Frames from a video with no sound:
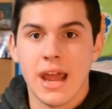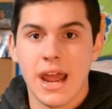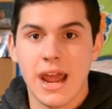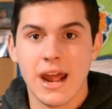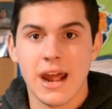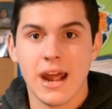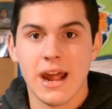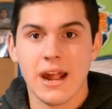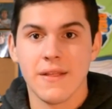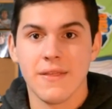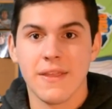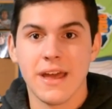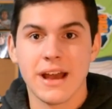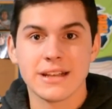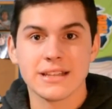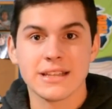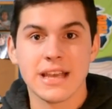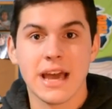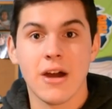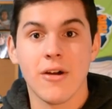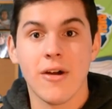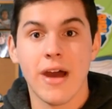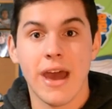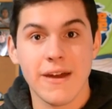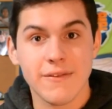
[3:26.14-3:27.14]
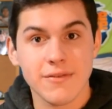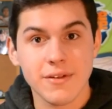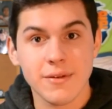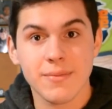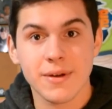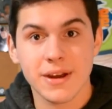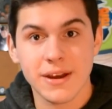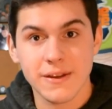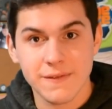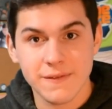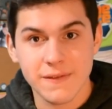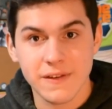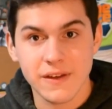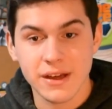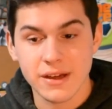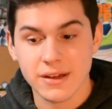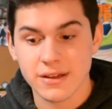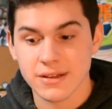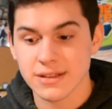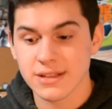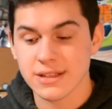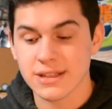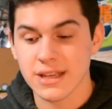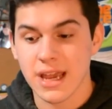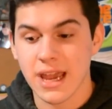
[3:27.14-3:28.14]
And that's how everybody
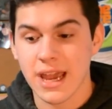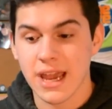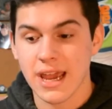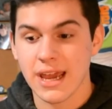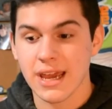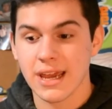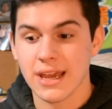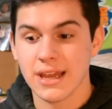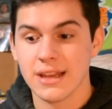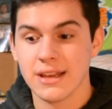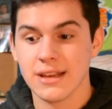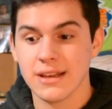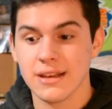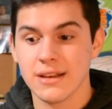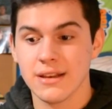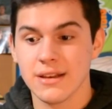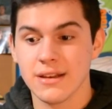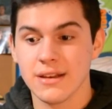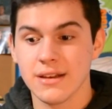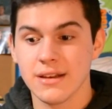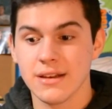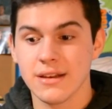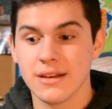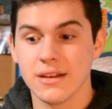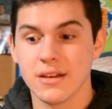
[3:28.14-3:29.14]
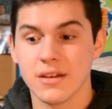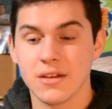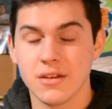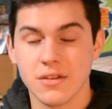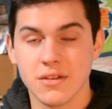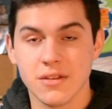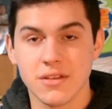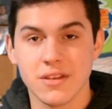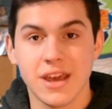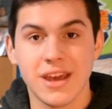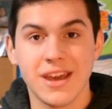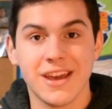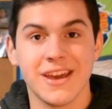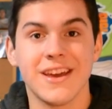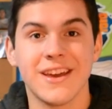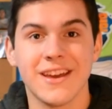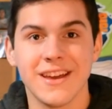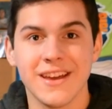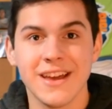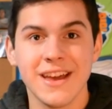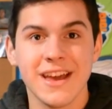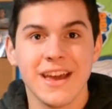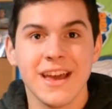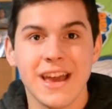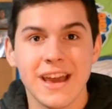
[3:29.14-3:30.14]
feels. And
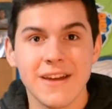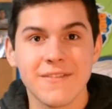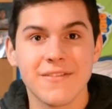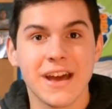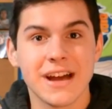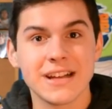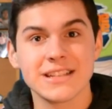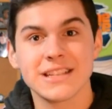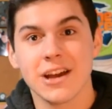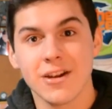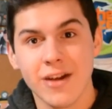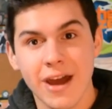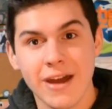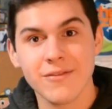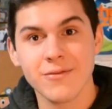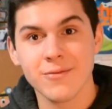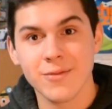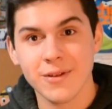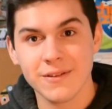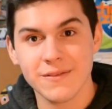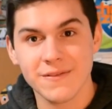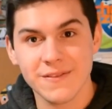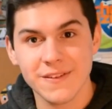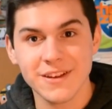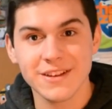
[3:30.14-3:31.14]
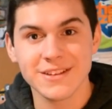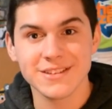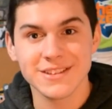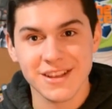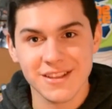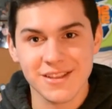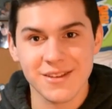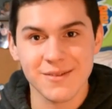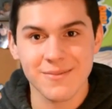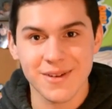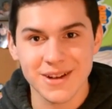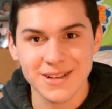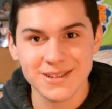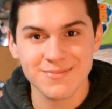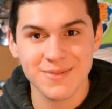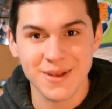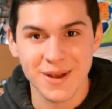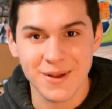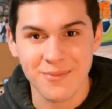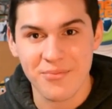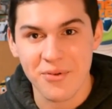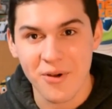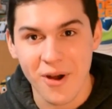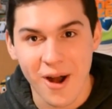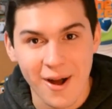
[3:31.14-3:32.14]
if that's how everyone feels, then there must be
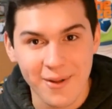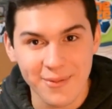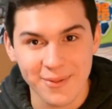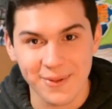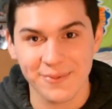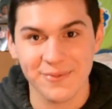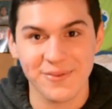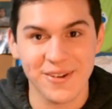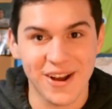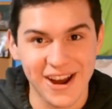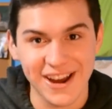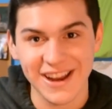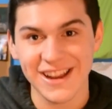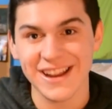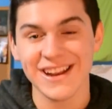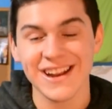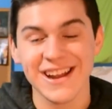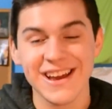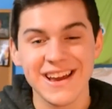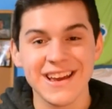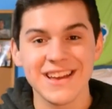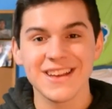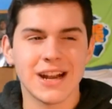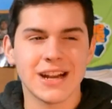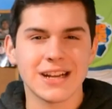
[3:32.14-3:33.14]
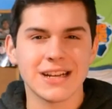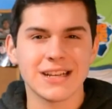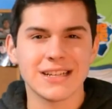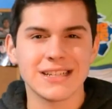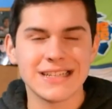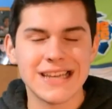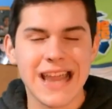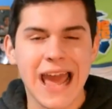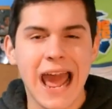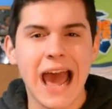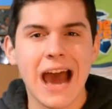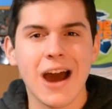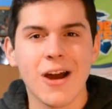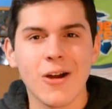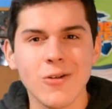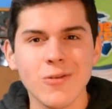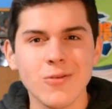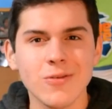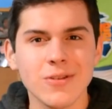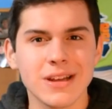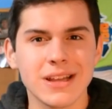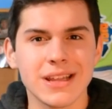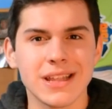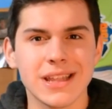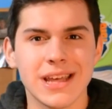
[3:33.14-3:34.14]
a problem, right?
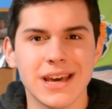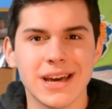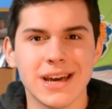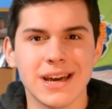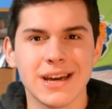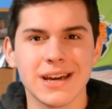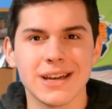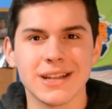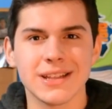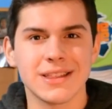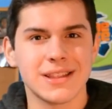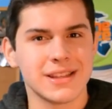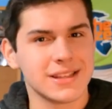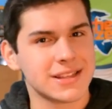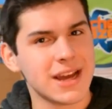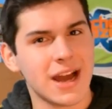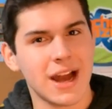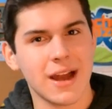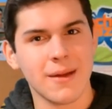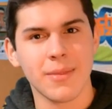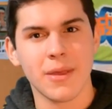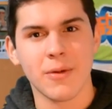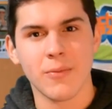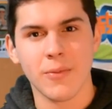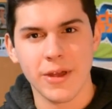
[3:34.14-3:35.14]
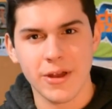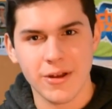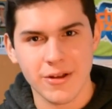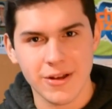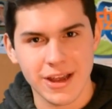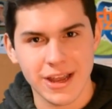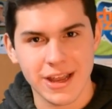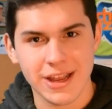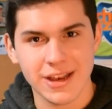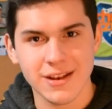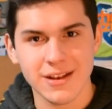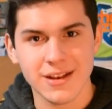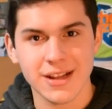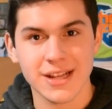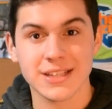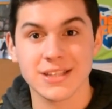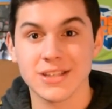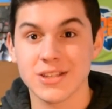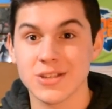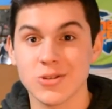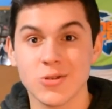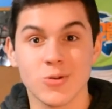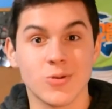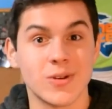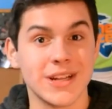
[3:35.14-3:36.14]
Now, in the time that we are in,
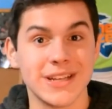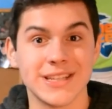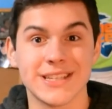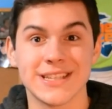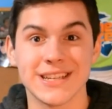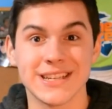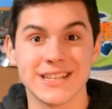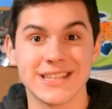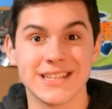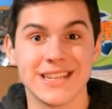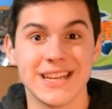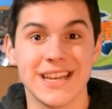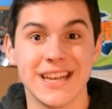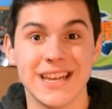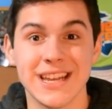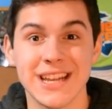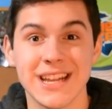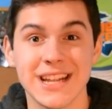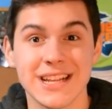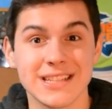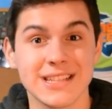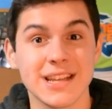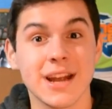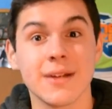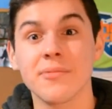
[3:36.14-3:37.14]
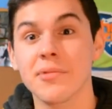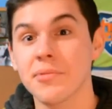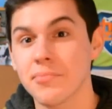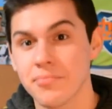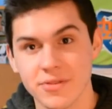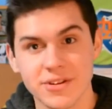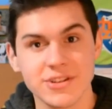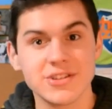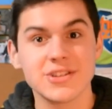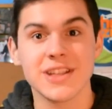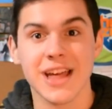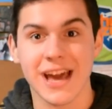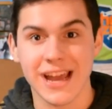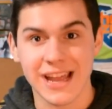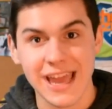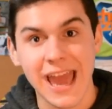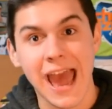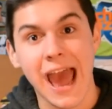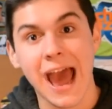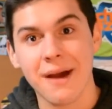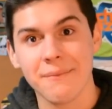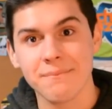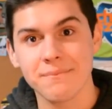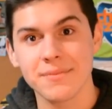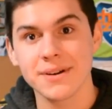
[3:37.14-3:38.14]
it's 2016, it's time to bridge that
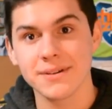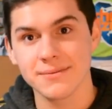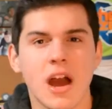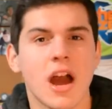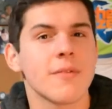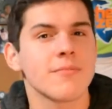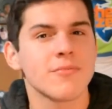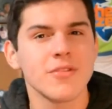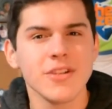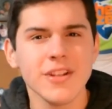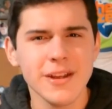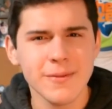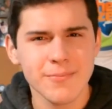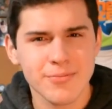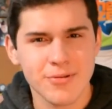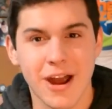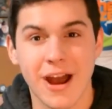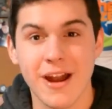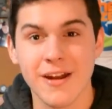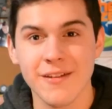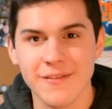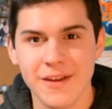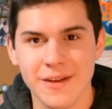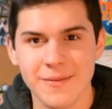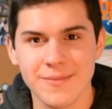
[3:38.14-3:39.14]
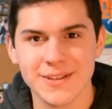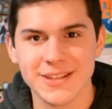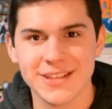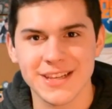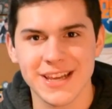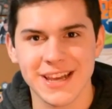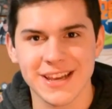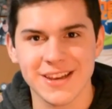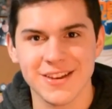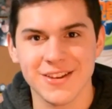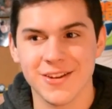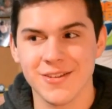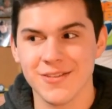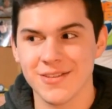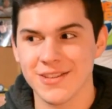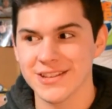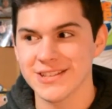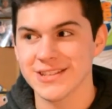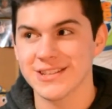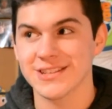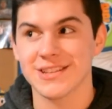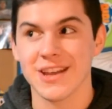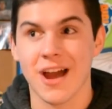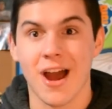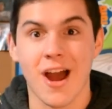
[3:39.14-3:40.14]
gap. I'm really proud of APTN. You know,
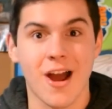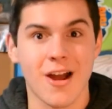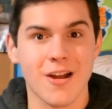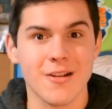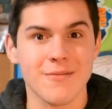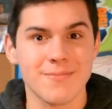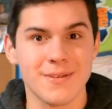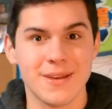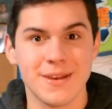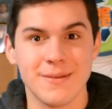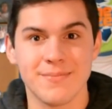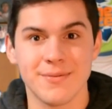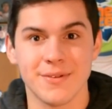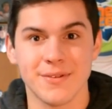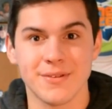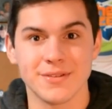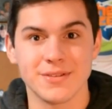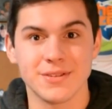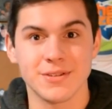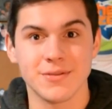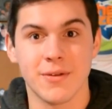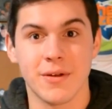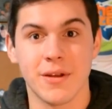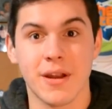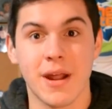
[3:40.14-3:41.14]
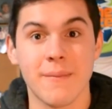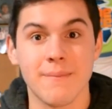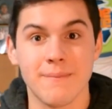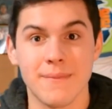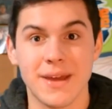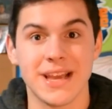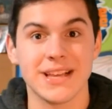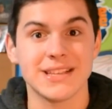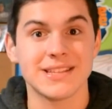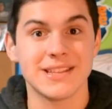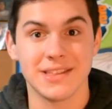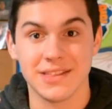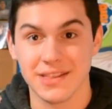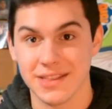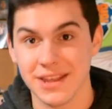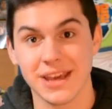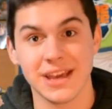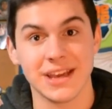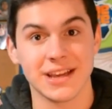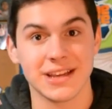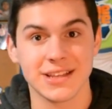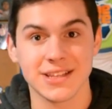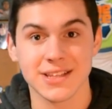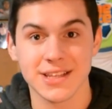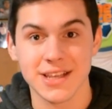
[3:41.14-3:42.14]
this is our people doing amazing
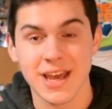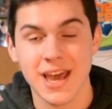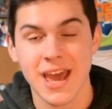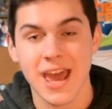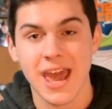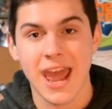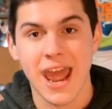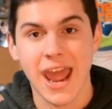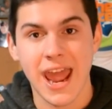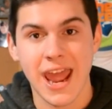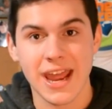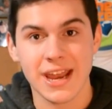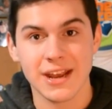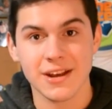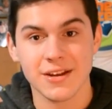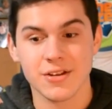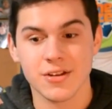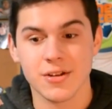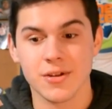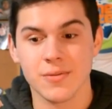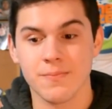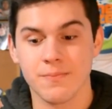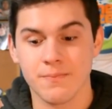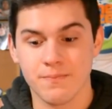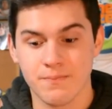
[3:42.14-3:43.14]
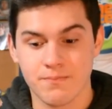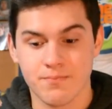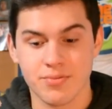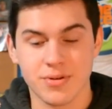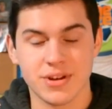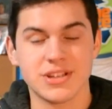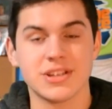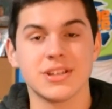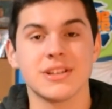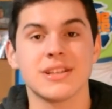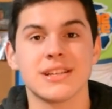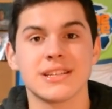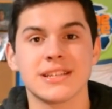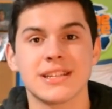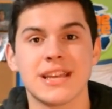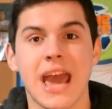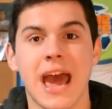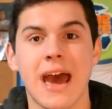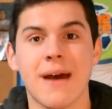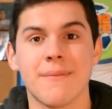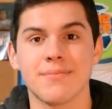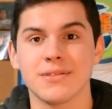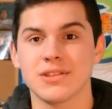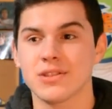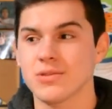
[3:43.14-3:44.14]
things and bridging this
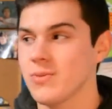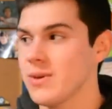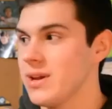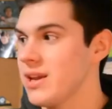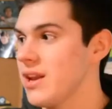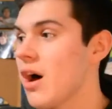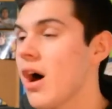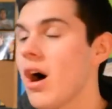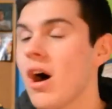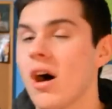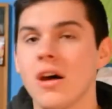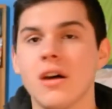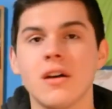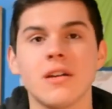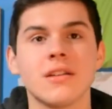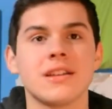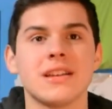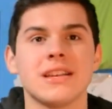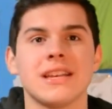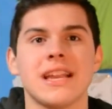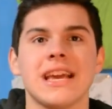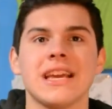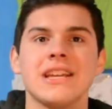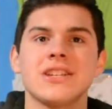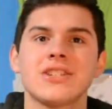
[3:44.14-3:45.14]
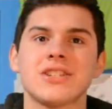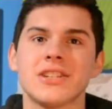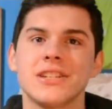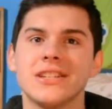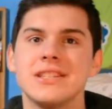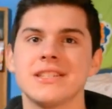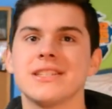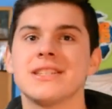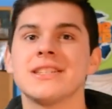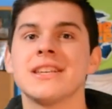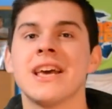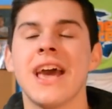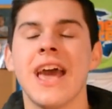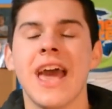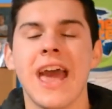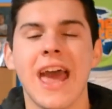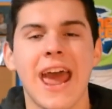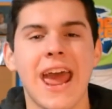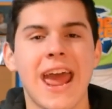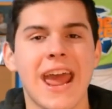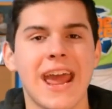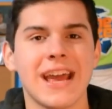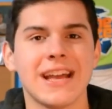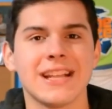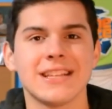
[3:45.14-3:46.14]
gap between all the nations,
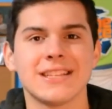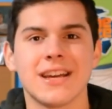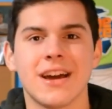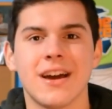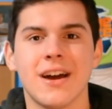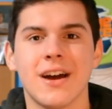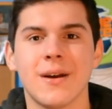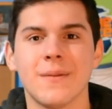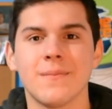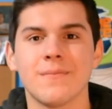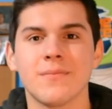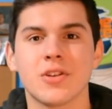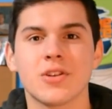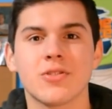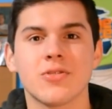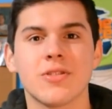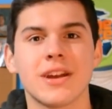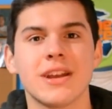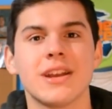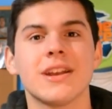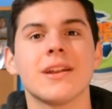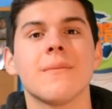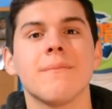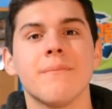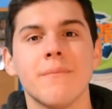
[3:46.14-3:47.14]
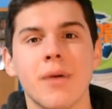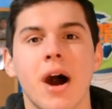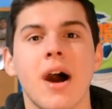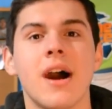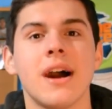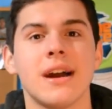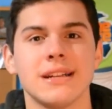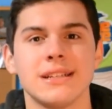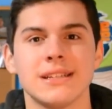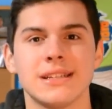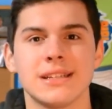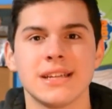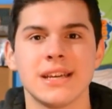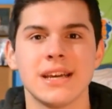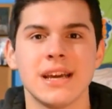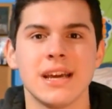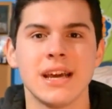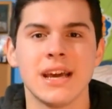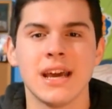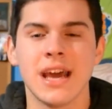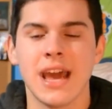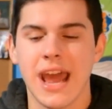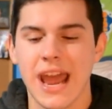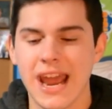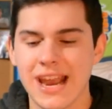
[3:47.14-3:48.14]
and creating a bond
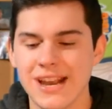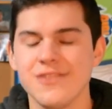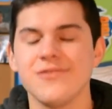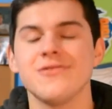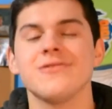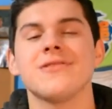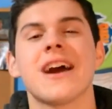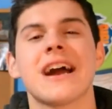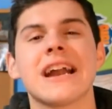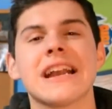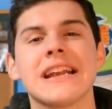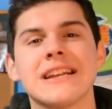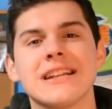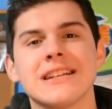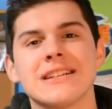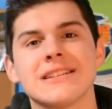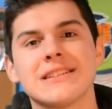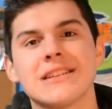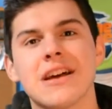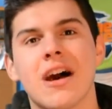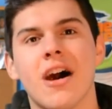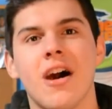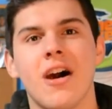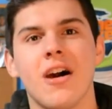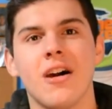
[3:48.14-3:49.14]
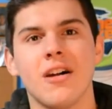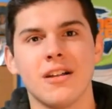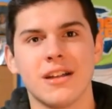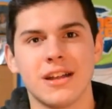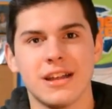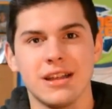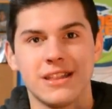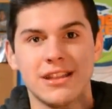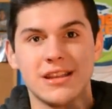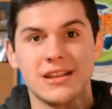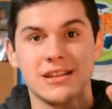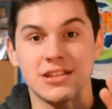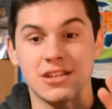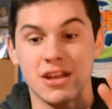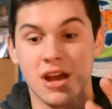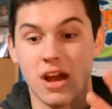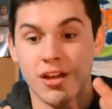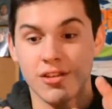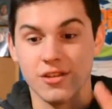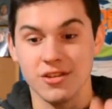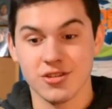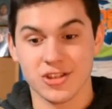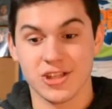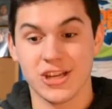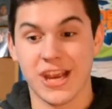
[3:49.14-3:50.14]
and uniting us all in this
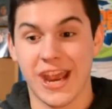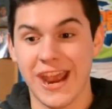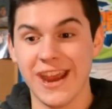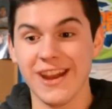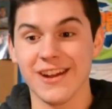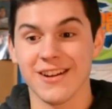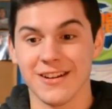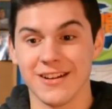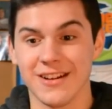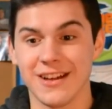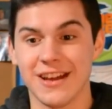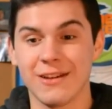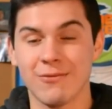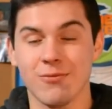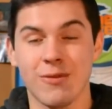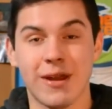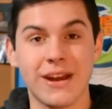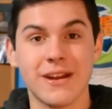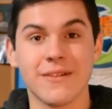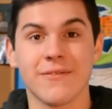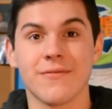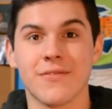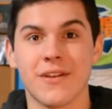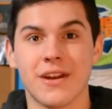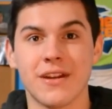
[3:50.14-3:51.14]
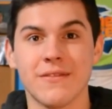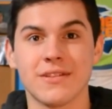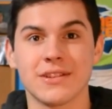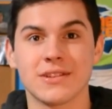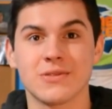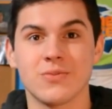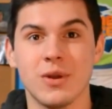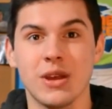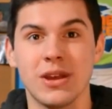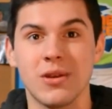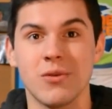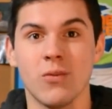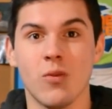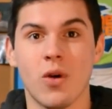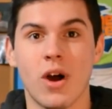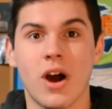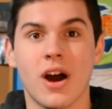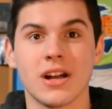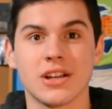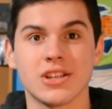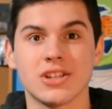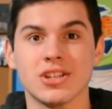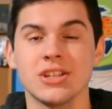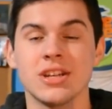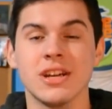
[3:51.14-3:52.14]
on their channel. Right in front of us, we can
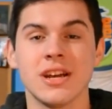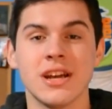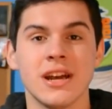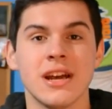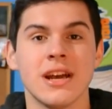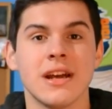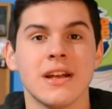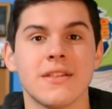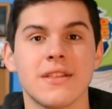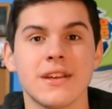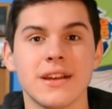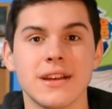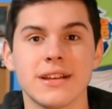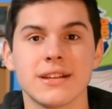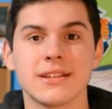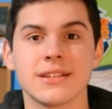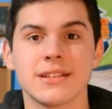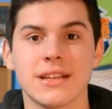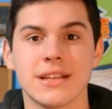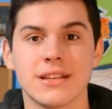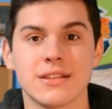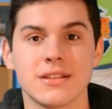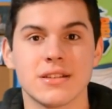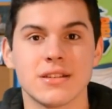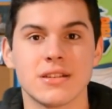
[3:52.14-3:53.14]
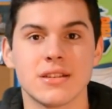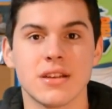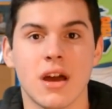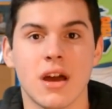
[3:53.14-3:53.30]
watch things, and